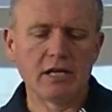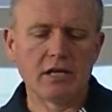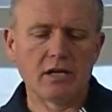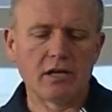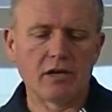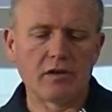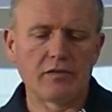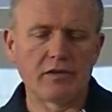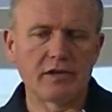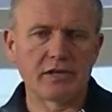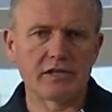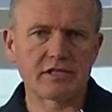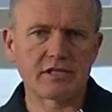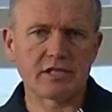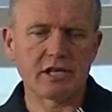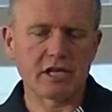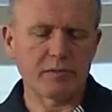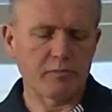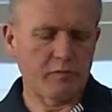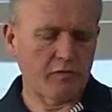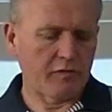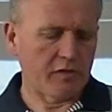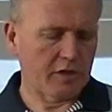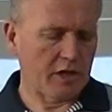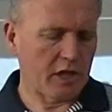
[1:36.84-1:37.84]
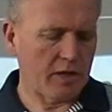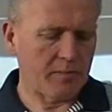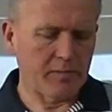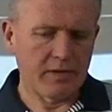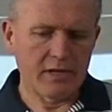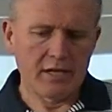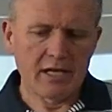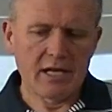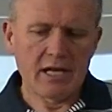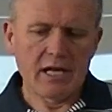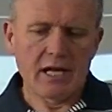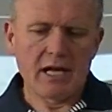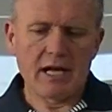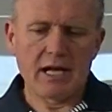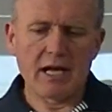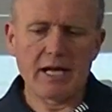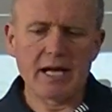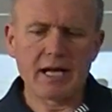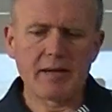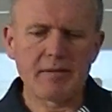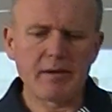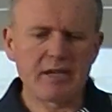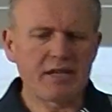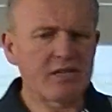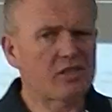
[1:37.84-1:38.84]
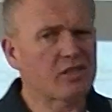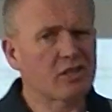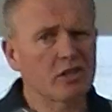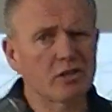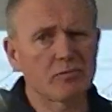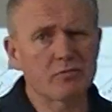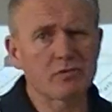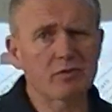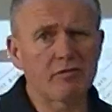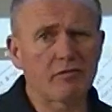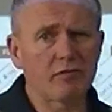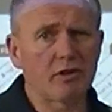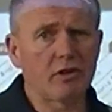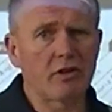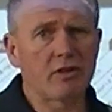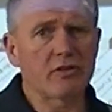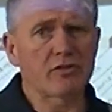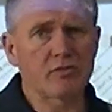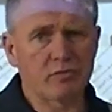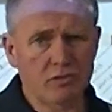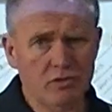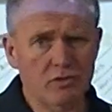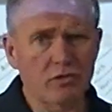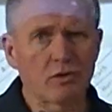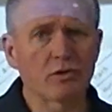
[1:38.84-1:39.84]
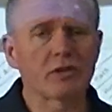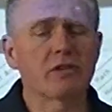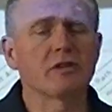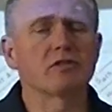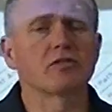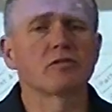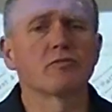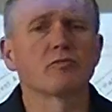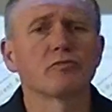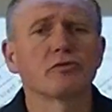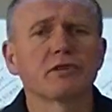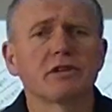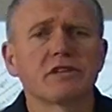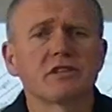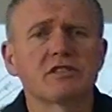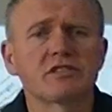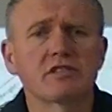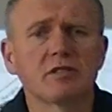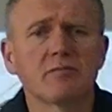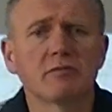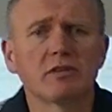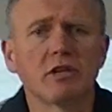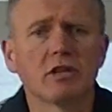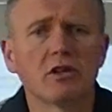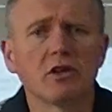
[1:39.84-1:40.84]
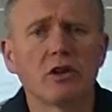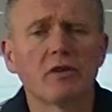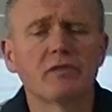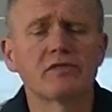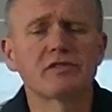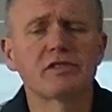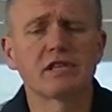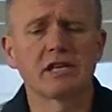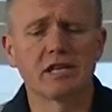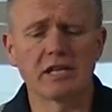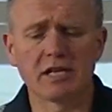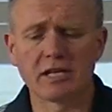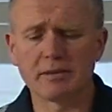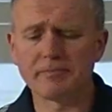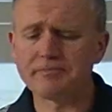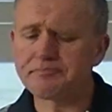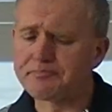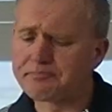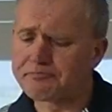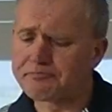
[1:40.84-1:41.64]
on this type of club. In terms of lofts, we're talking some pretty similar lofts here.